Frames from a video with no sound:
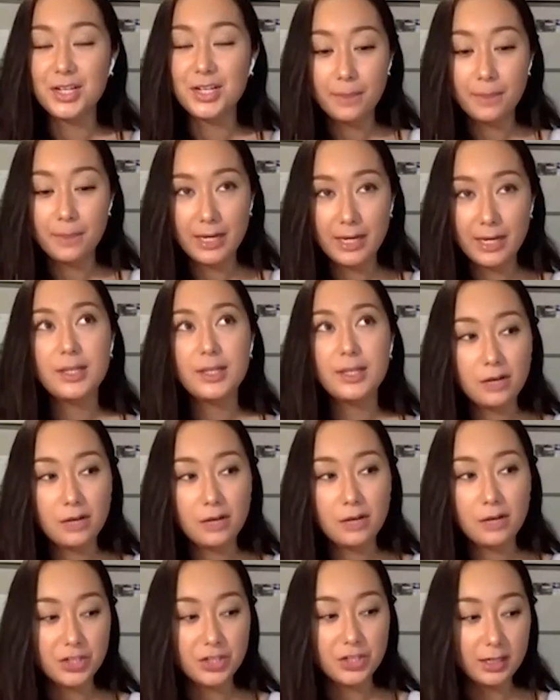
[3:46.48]
When I was working
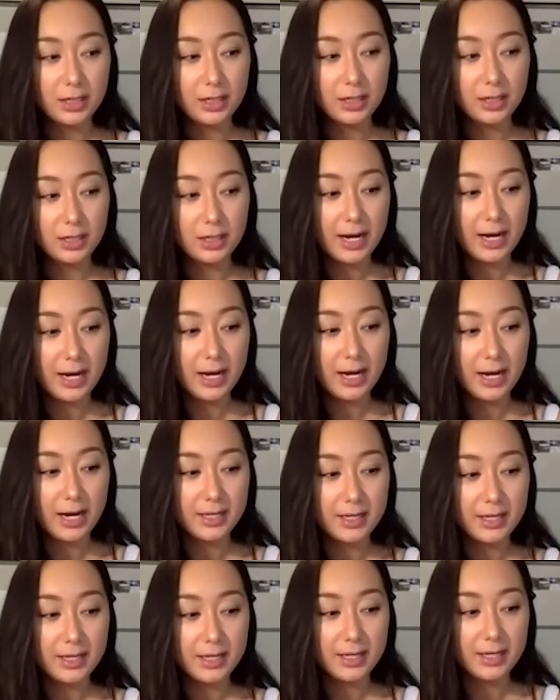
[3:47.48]
as a software engineer,
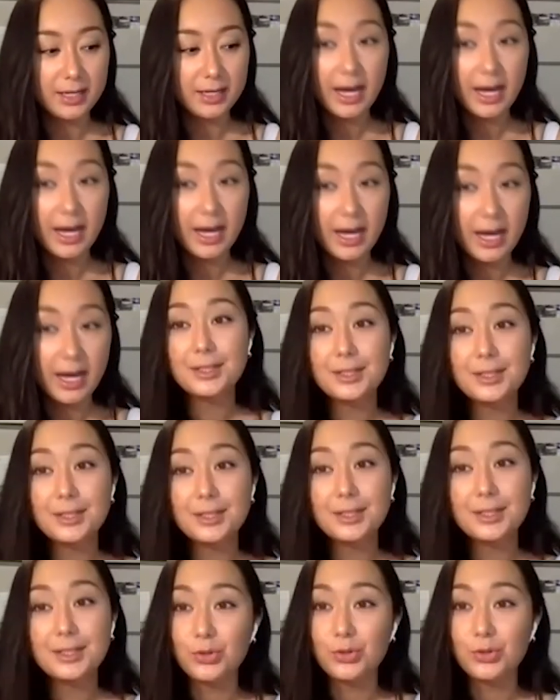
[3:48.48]
I really
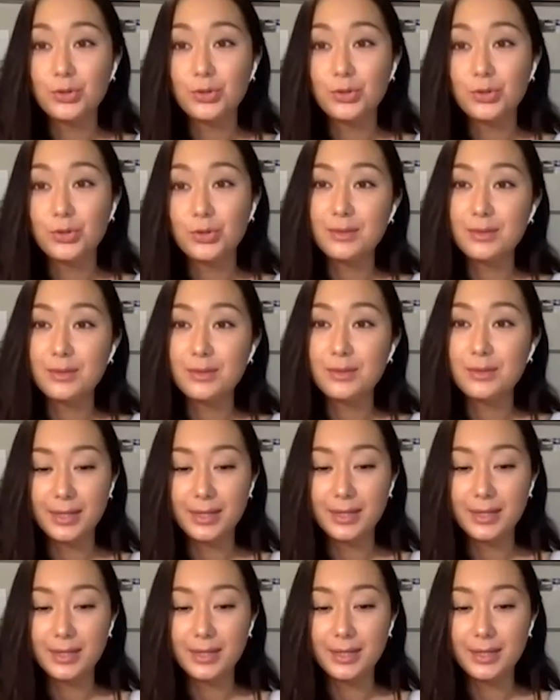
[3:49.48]
enjoyed what I was doing.
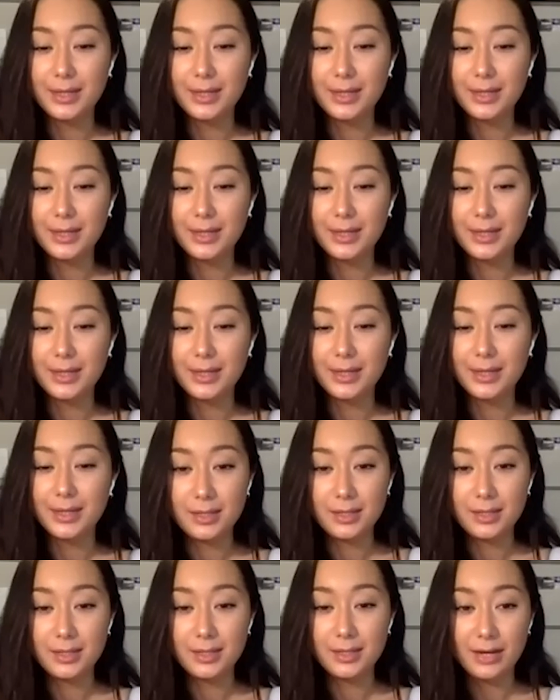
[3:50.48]

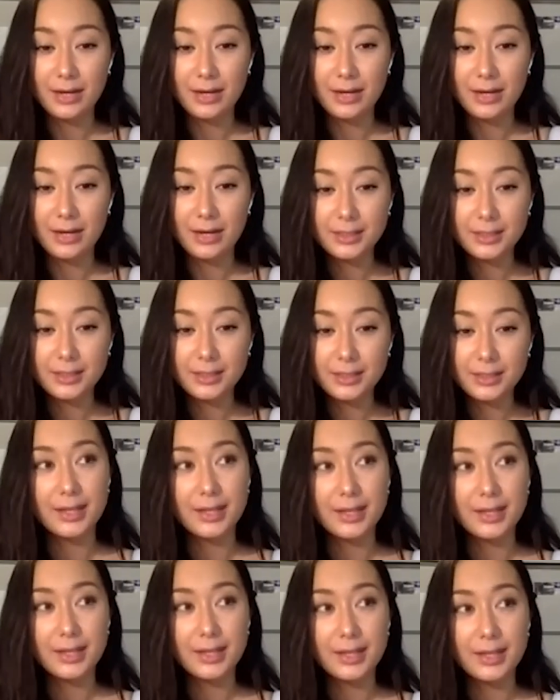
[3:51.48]
Again, I really
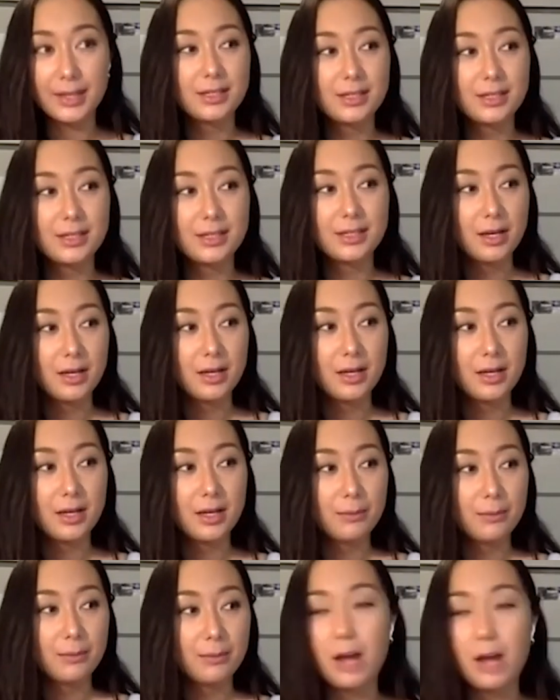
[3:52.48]
liked
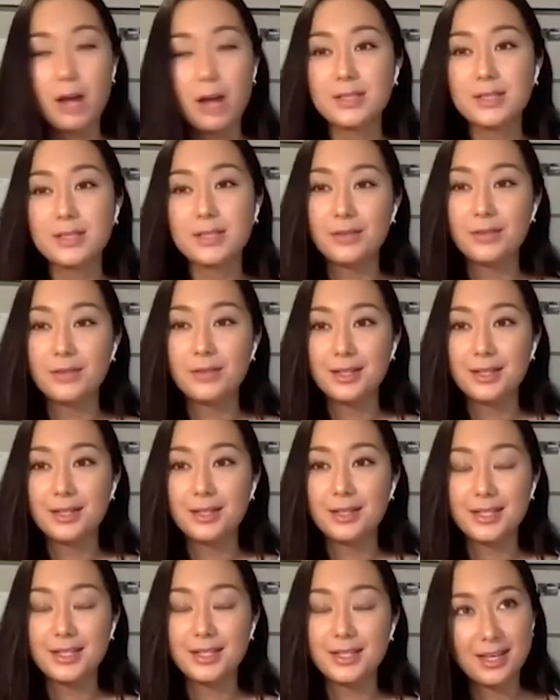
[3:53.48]
problem solving and like
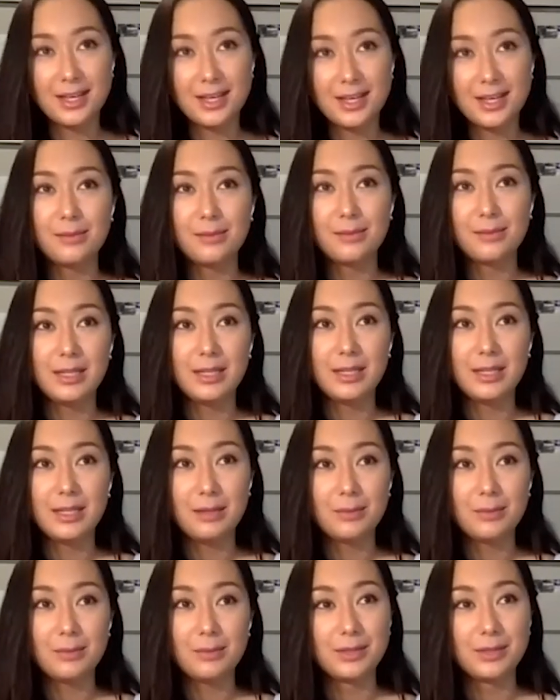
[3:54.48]
taking something and being able
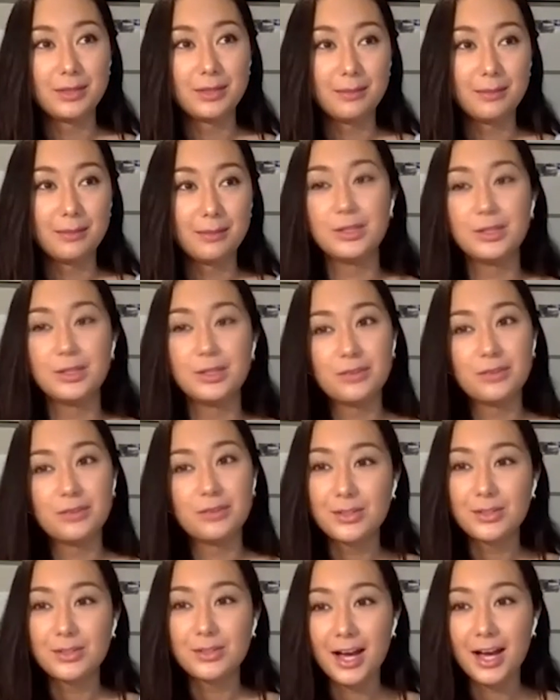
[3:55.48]
to really build it from
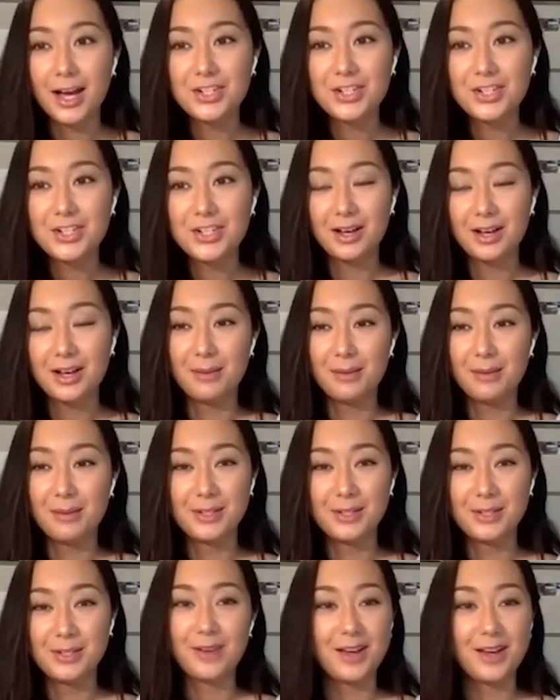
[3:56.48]
scratch. I
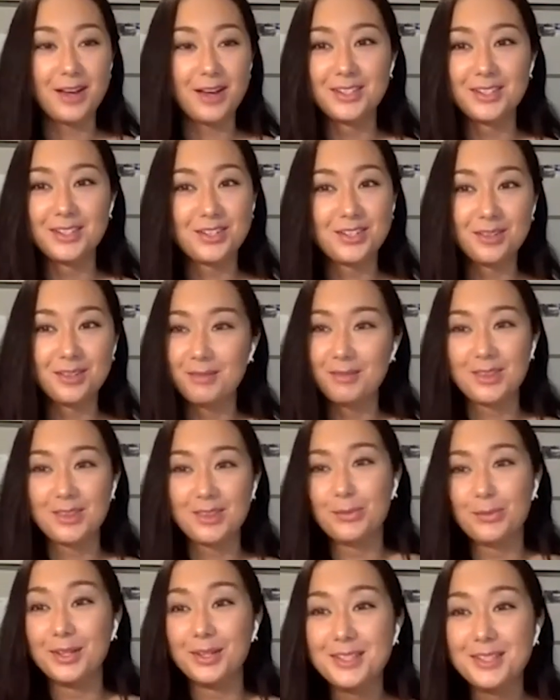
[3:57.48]
just find there's such a
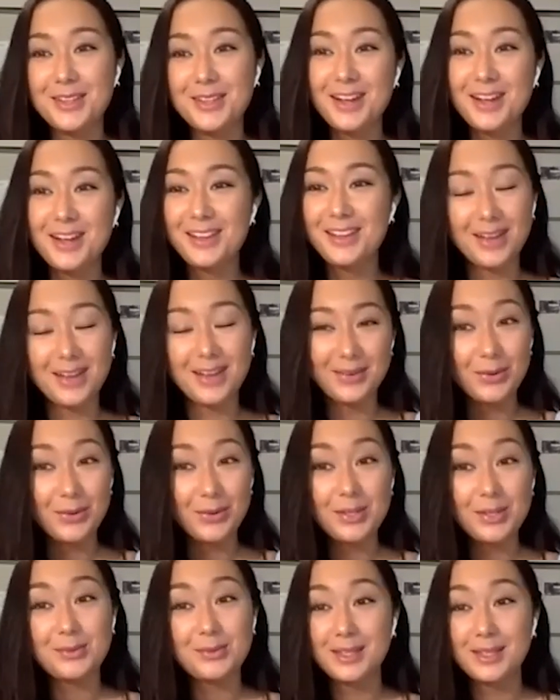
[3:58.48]
thrill in that. So I
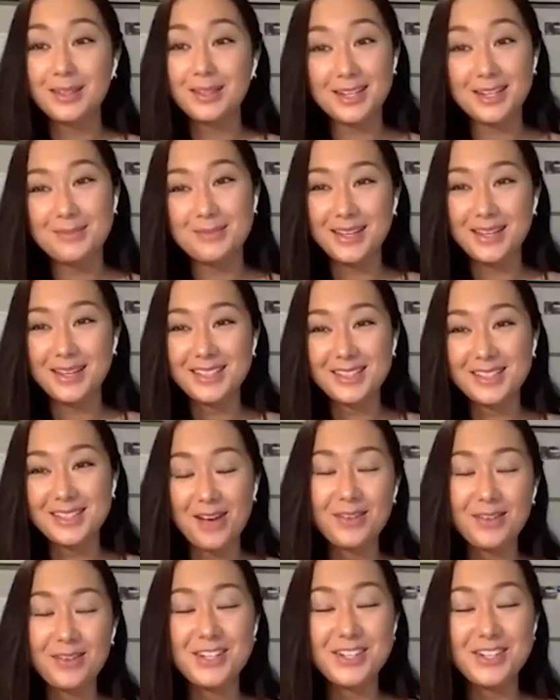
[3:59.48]
always really liked being a software